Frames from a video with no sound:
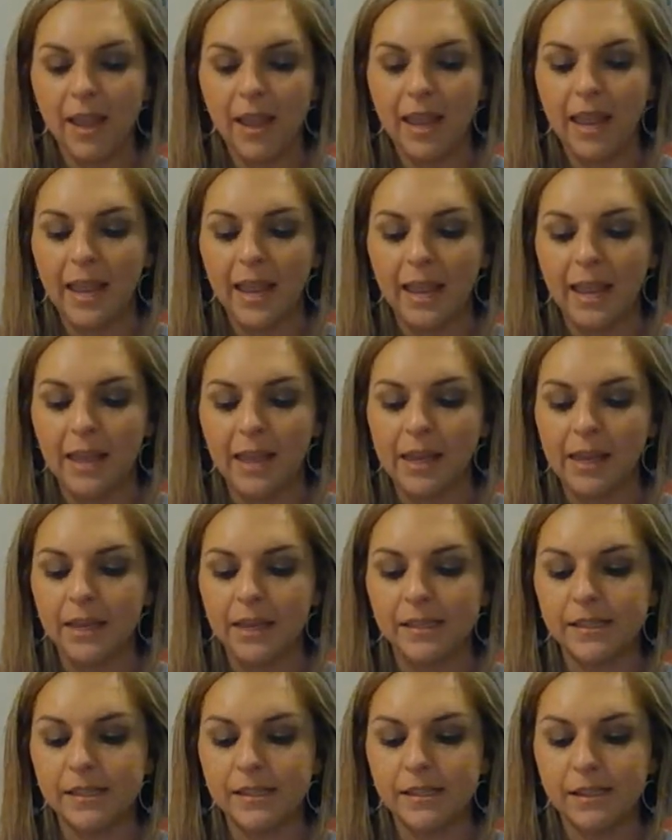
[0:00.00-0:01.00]

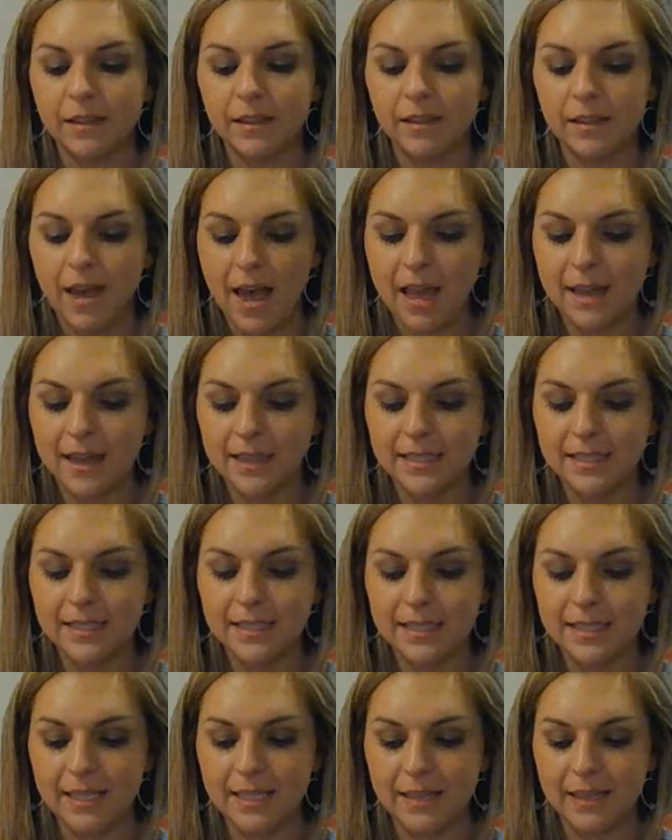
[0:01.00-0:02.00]
And I can
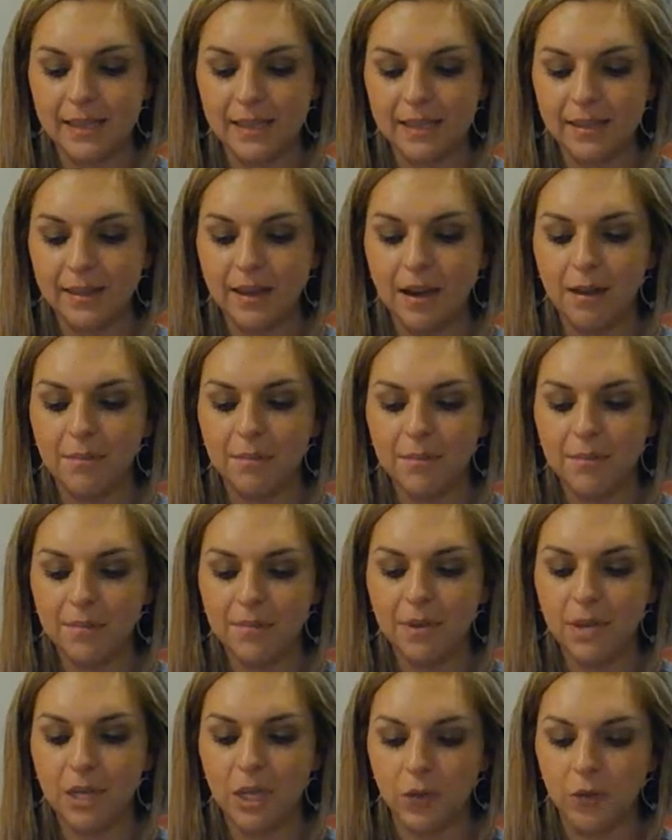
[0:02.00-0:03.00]
see that I'm
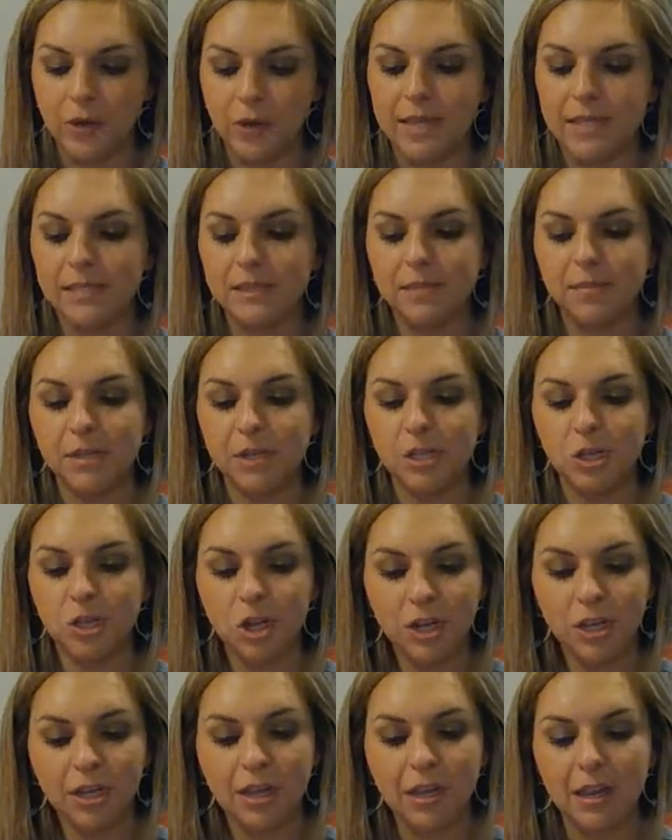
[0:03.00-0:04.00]
going to be
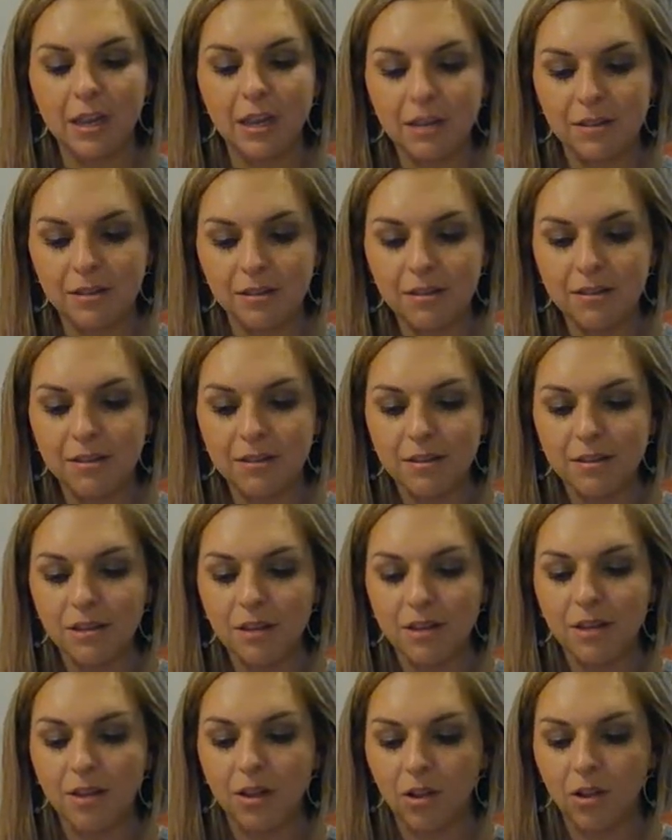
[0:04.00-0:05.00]
chunking
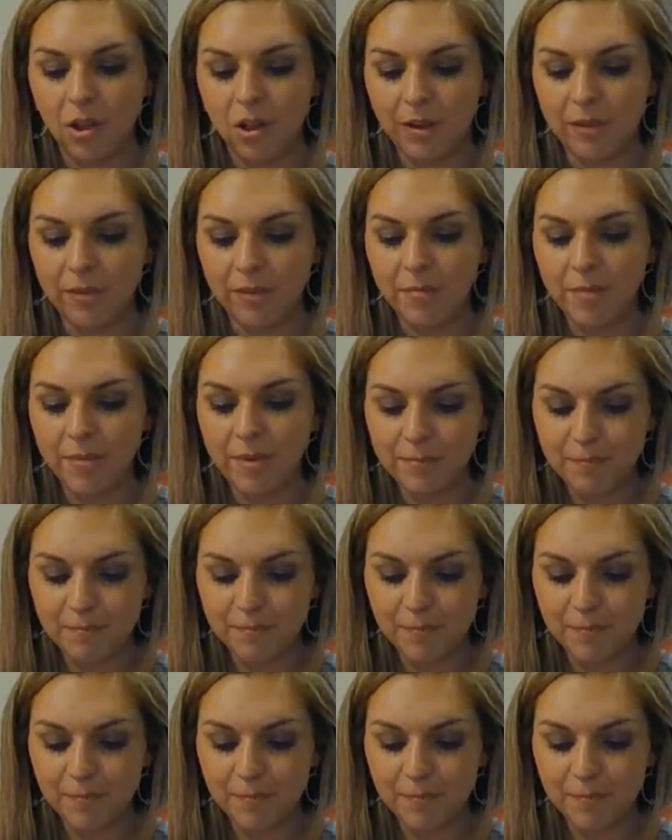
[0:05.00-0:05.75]
a lot of them